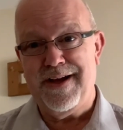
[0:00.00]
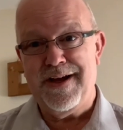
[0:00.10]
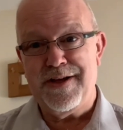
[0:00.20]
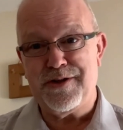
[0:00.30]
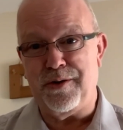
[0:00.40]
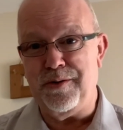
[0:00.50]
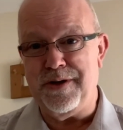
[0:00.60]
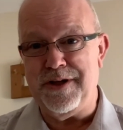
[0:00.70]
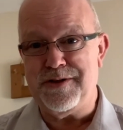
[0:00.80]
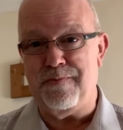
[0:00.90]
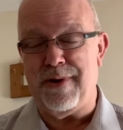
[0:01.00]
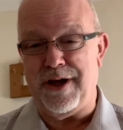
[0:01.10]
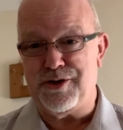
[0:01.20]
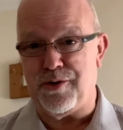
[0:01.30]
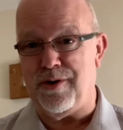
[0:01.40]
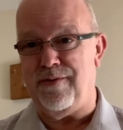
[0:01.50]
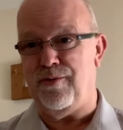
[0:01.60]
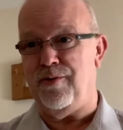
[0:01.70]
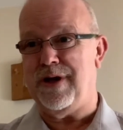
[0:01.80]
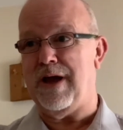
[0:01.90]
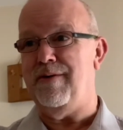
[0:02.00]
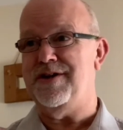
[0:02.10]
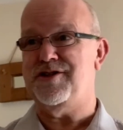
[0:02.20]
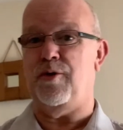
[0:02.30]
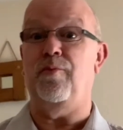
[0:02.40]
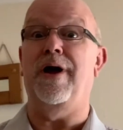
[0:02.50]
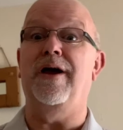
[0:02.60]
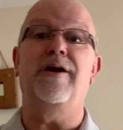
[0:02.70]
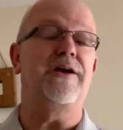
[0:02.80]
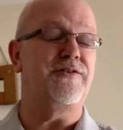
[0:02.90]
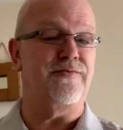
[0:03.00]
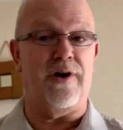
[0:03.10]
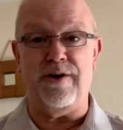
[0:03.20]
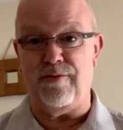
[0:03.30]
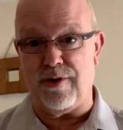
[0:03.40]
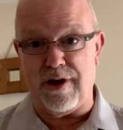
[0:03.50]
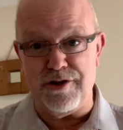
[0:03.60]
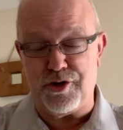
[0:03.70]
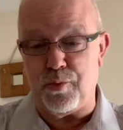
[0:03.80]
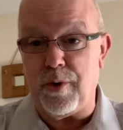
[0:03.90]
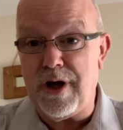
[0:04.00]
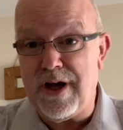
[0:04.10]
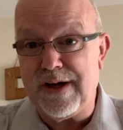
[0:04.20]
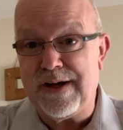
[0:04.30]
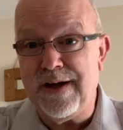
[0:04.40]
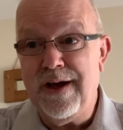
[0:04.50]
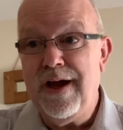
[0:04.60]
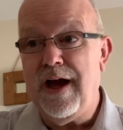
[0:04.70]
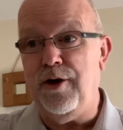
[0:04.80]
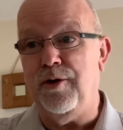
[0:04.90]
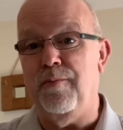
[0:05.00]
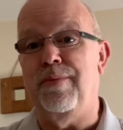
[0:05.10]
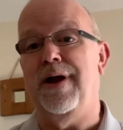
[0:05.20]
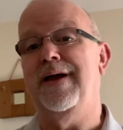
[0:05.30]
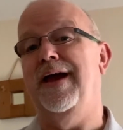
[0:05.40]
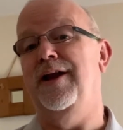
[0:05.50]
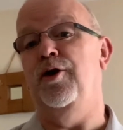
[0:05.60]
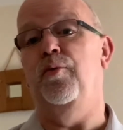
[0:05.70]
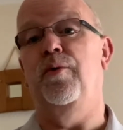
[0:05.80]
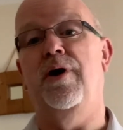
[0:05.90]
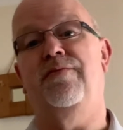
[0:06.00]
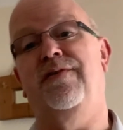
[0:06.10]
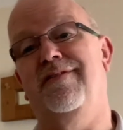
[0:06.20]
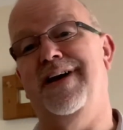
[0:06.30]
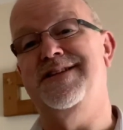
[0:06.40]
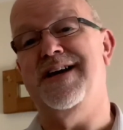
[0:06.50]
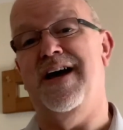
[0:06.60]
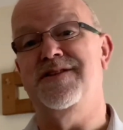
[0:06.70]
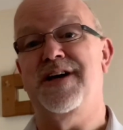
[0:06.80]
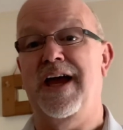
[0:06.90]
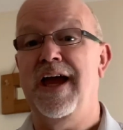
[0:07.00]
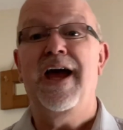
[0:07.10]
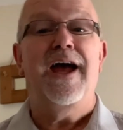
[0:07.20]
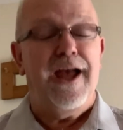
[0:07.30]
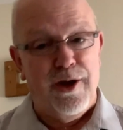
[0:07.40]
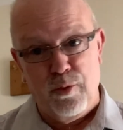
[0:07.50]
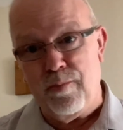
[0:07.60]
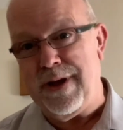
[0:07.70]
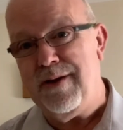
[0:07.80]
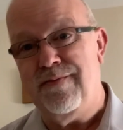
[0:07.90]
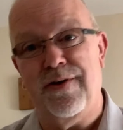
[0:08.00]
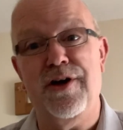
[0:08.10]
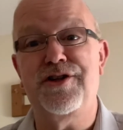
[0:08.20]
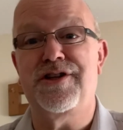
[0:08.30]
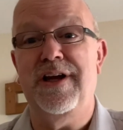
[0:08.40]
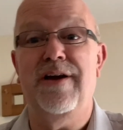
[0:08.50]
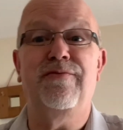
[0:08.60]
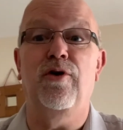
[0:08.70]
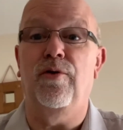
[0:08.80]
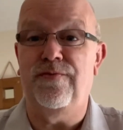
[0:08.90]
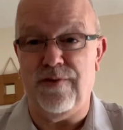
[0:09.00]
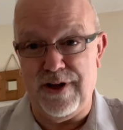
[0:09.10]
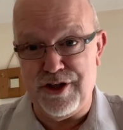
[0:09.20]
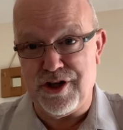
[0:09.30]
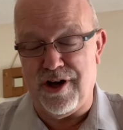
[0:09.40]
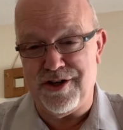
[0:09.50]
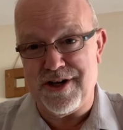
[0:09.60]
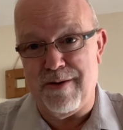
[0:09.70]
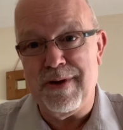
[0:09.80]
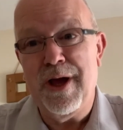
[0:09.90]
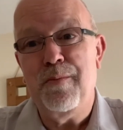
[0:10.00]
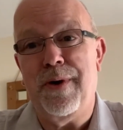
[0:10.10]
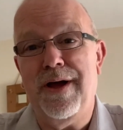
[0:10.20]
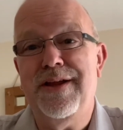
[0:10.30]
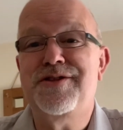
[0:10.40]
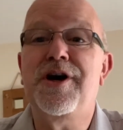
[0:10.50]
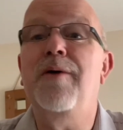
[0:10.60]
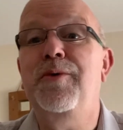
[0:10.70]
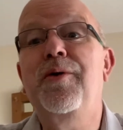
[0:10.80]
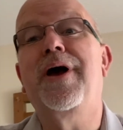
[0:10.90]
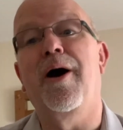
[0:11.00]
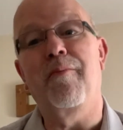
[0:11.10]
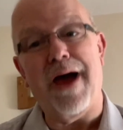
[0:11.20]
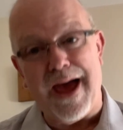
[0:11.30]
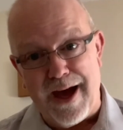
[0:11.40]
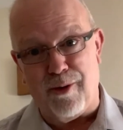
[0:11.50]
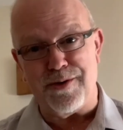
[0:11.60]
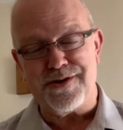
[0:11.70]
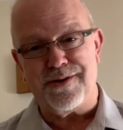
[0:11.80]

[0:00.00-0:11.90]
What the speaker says: so you need to make sure if you're going somewhere, it's fine if you're going to work and you can plug it in at work for your 8-hour day, it will be virtually, if not fully charged up by the time you come out,